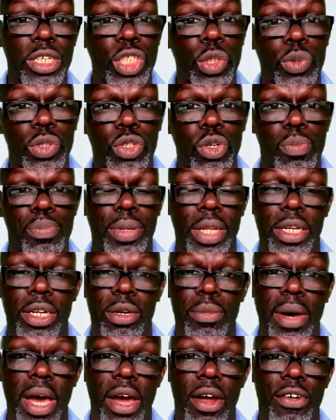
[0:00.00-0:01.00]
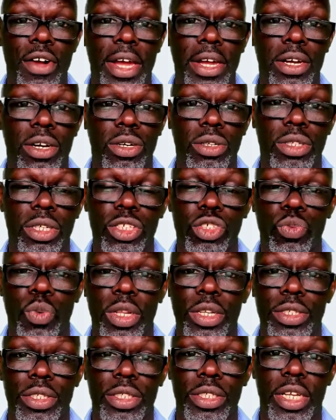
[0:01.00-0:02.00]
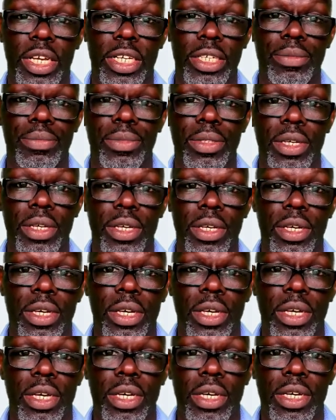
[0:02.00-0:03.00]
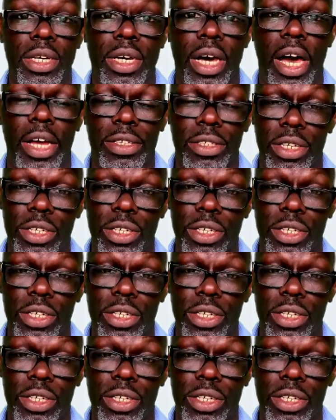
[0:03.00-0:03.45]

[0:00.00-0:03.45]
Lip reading: she was complaining about her ankle as well as her knee. I